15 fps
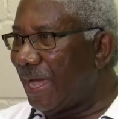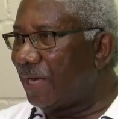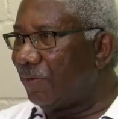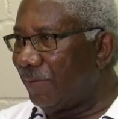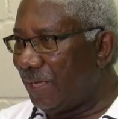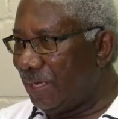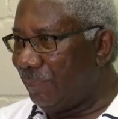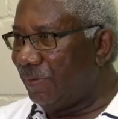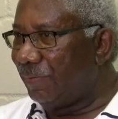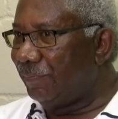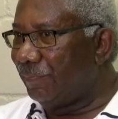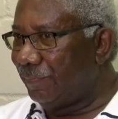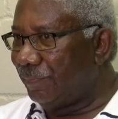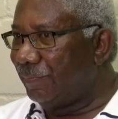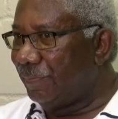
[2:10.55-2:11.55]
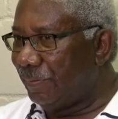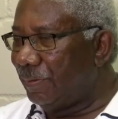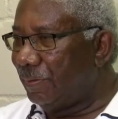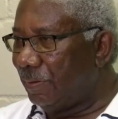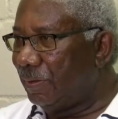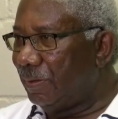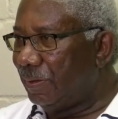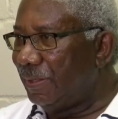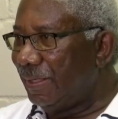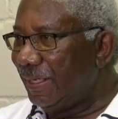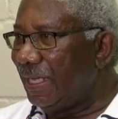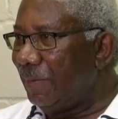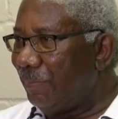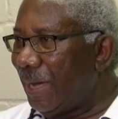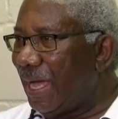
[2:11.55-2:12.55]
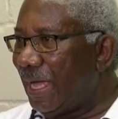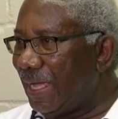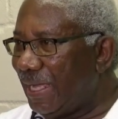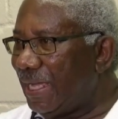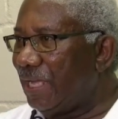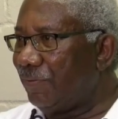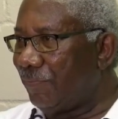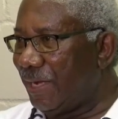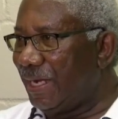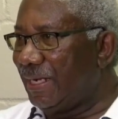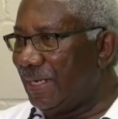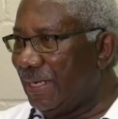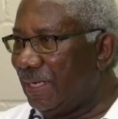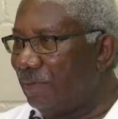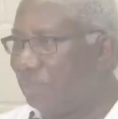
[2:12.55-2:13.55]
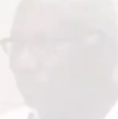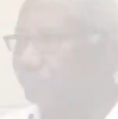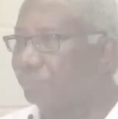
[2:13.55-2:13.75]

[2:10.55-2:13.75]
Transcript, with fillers: I don't have it uh, in my hand right now.